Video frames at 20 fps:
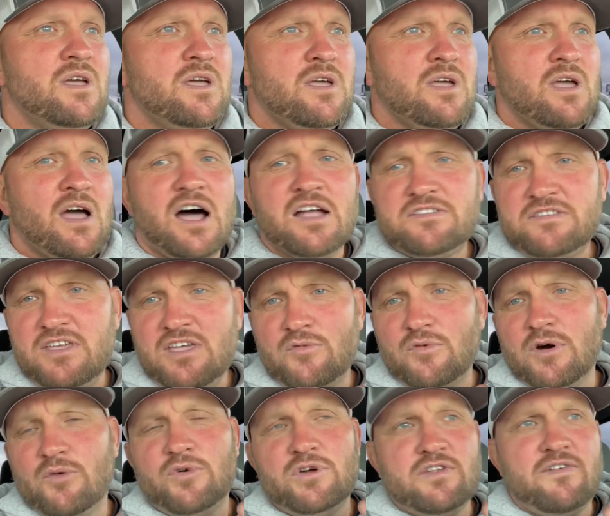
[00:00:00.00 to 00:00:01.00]
I'll tell you
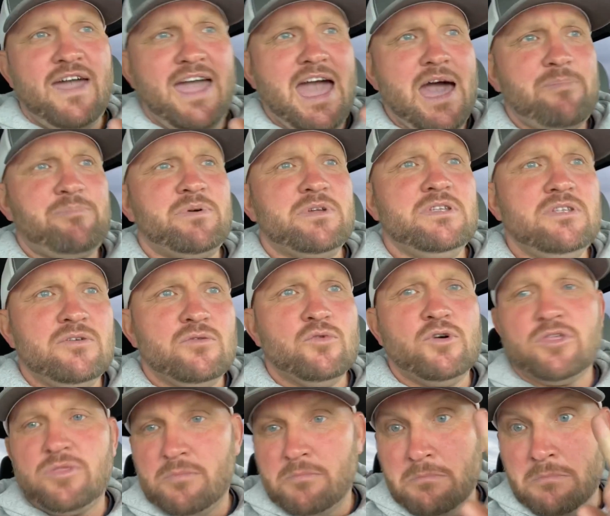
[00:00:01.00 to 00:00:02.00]
what would have happened
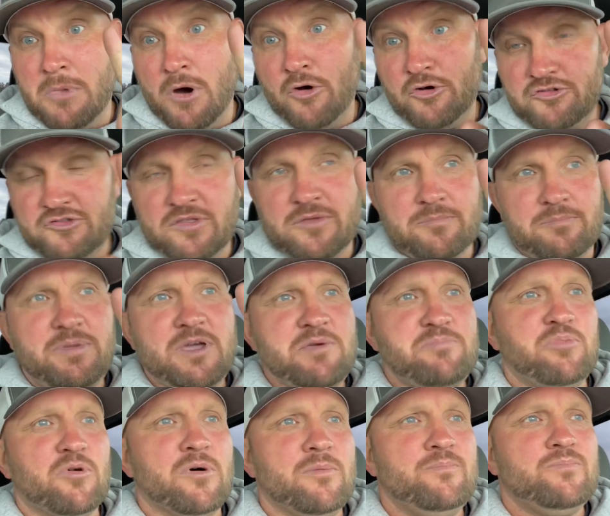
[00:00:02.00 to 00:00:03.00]
with most
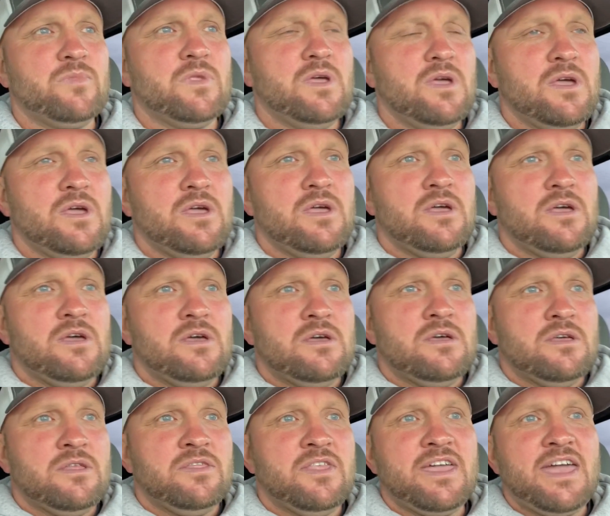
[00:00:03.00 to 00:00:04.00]
people.
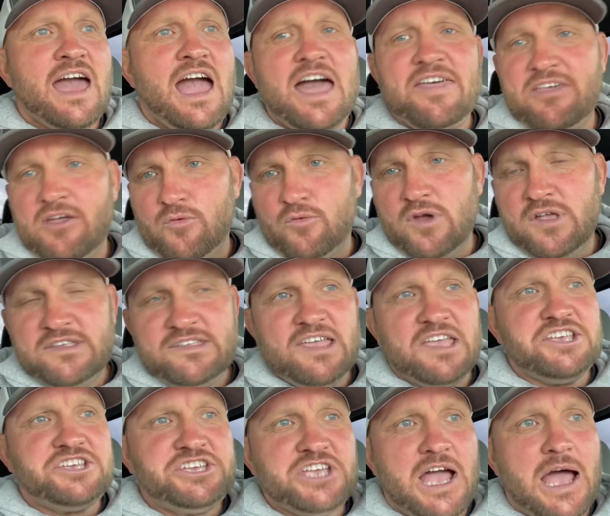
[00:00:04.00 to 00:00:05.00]
The guy that runs
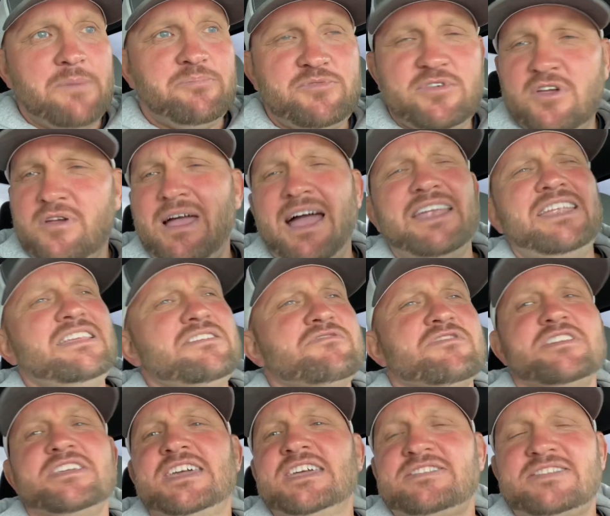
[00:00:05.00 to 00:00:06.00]
that shop there, I didn't
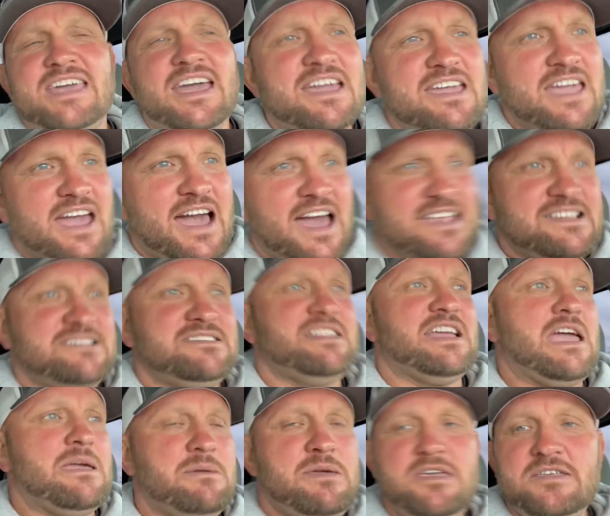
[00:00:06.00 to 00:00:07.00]
even get that guy's
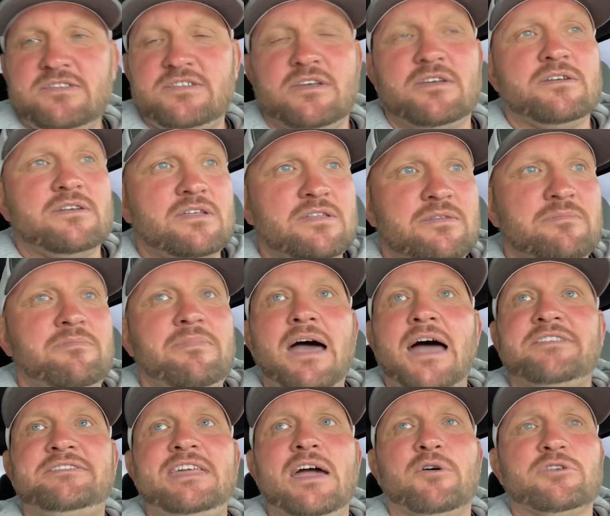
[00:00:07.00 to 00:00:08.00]
name. I
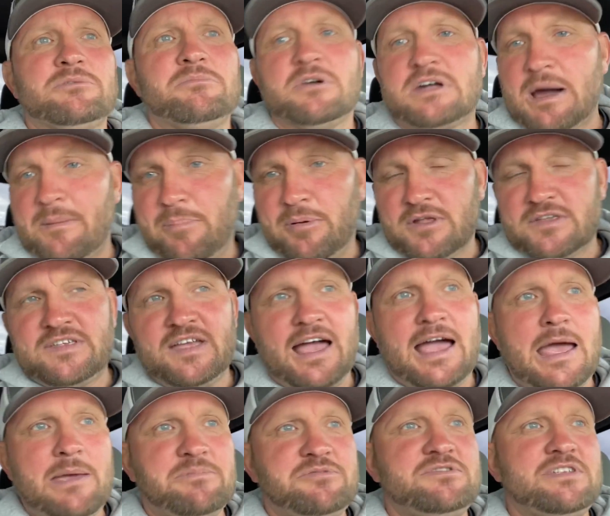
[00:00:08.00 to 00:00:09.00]
dealt with him a couple of
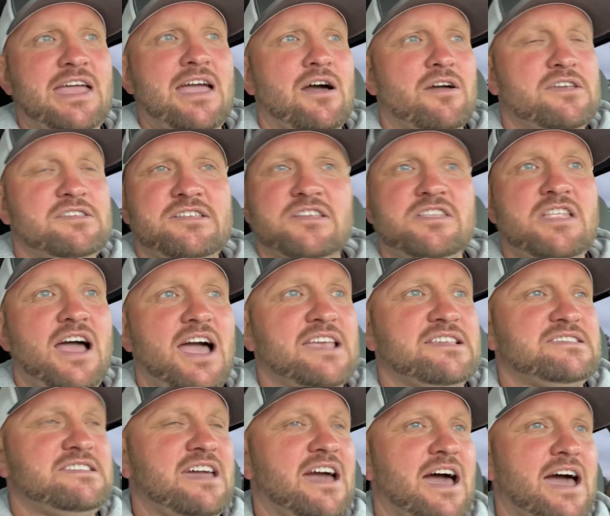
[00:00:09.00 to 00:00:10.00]
times now. He's a nice
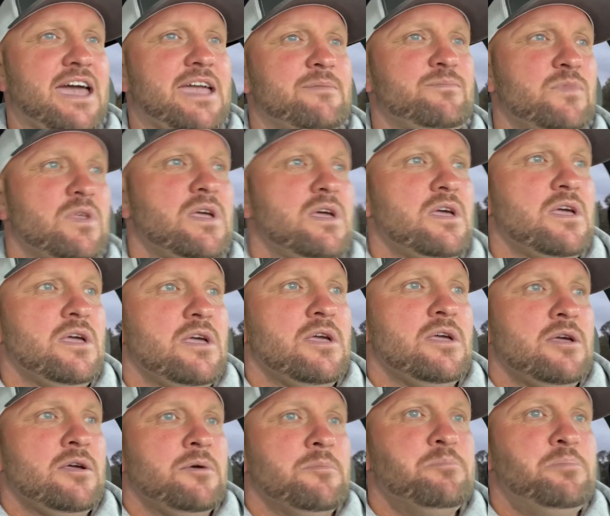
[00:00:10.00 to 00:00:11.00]
guy.
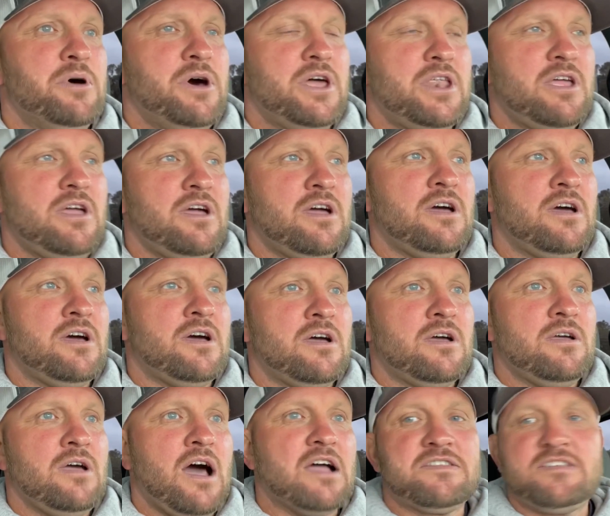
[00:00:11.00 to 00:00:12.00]
But
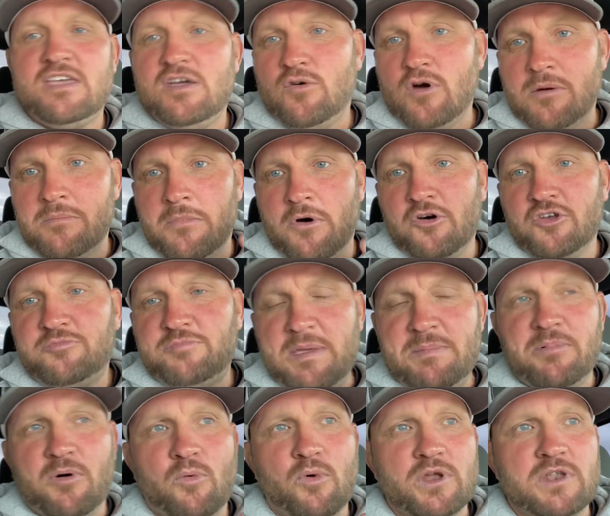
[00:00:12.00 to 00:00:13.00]
I'll tell you what most
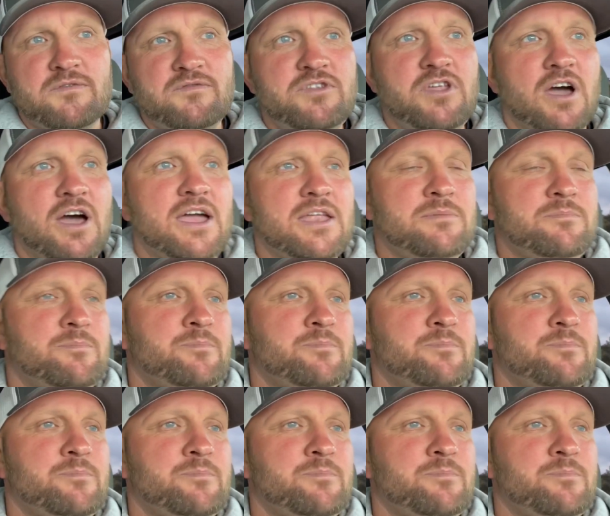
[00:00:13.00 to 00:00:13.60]
people would have done.